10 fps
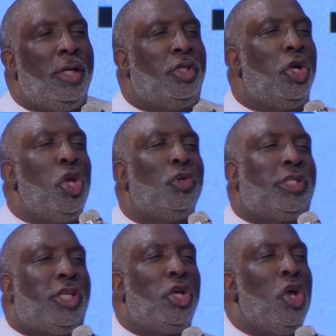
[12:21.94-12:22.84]
do
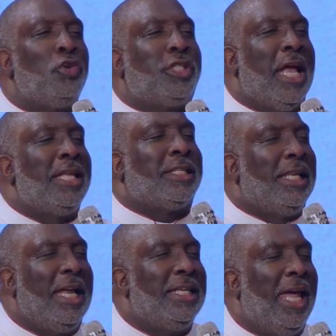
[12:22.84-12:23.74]
you sense,
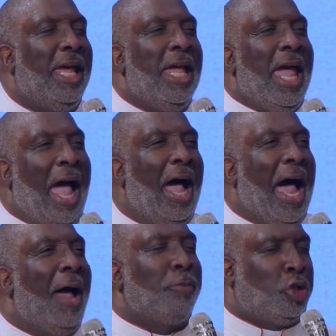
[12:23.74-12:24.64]
Lindy,
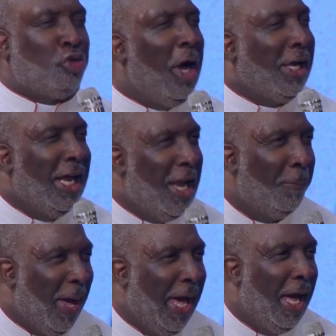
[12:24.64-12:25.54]
how I'm struggling
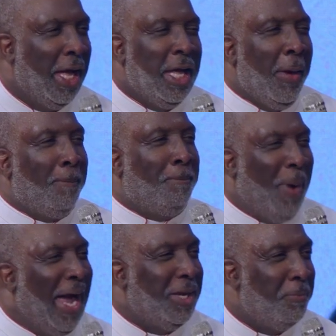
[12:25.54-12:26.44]
up here,
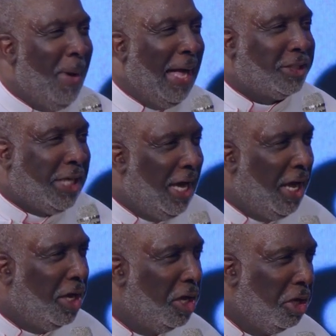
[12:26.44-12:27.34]
biting my
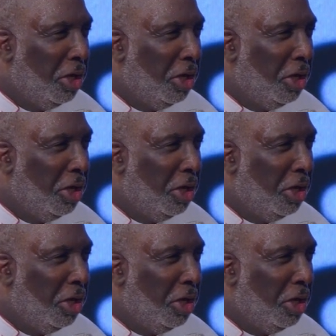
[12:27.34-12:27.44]
tongue?